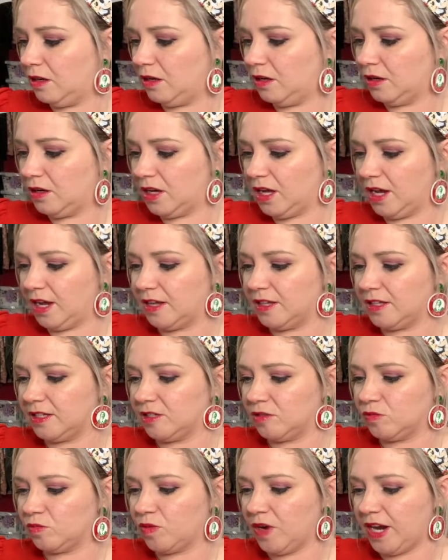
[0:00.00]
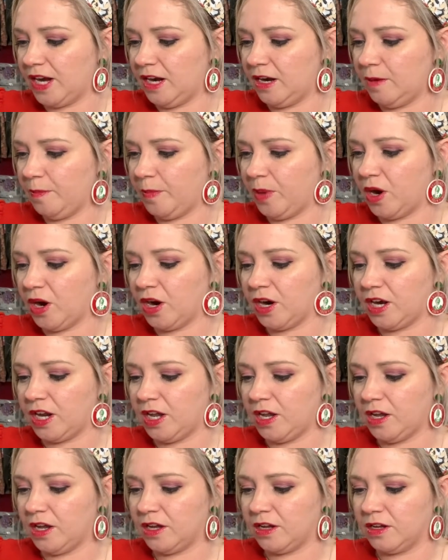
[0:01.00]
Okay, this is ready to
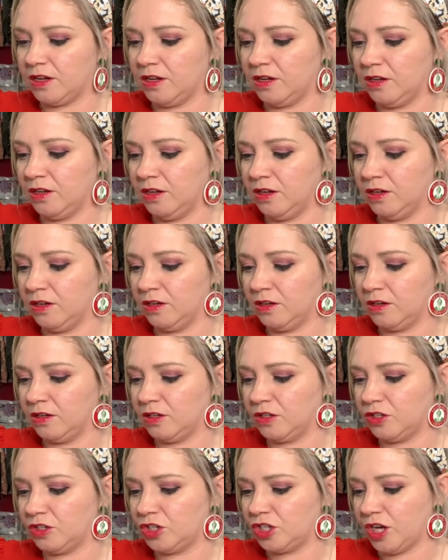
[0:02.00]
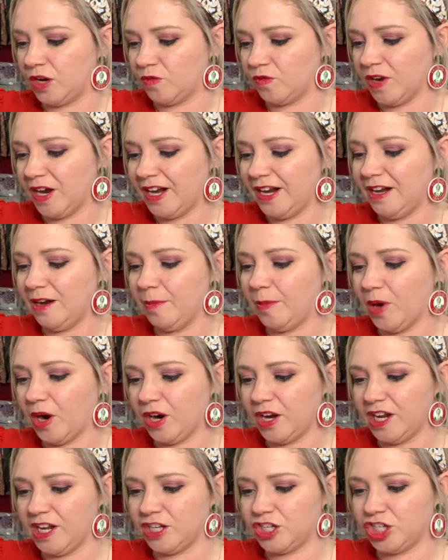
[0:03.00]
party. Ready to
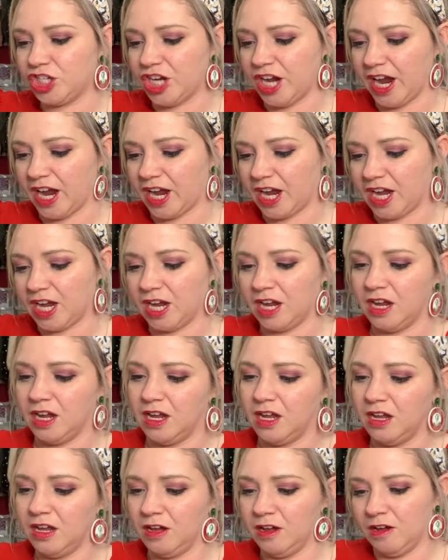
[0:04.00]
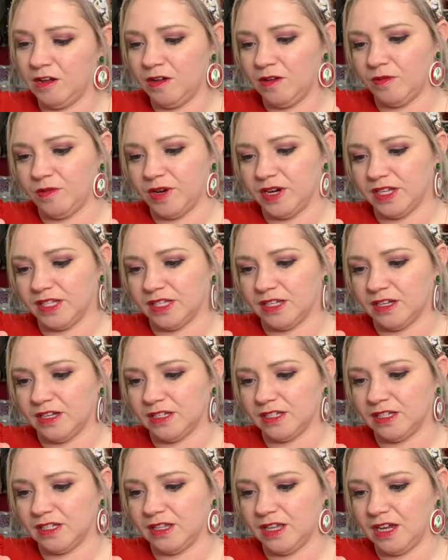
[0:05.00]
party. Check. What is it?
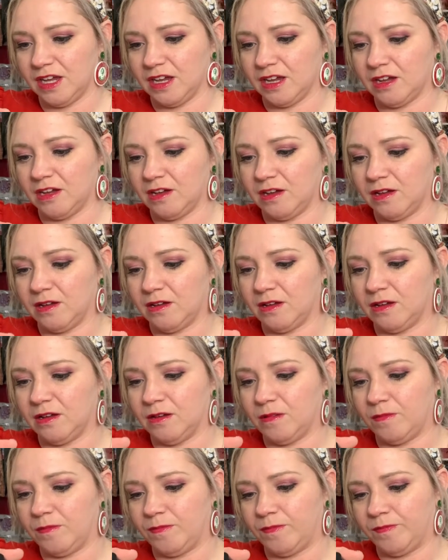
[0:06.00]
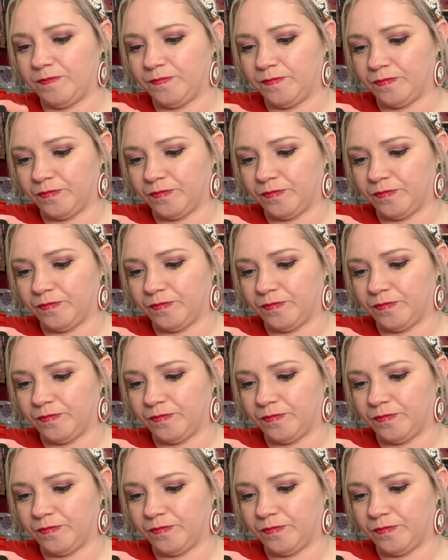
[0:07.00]
Is it like um?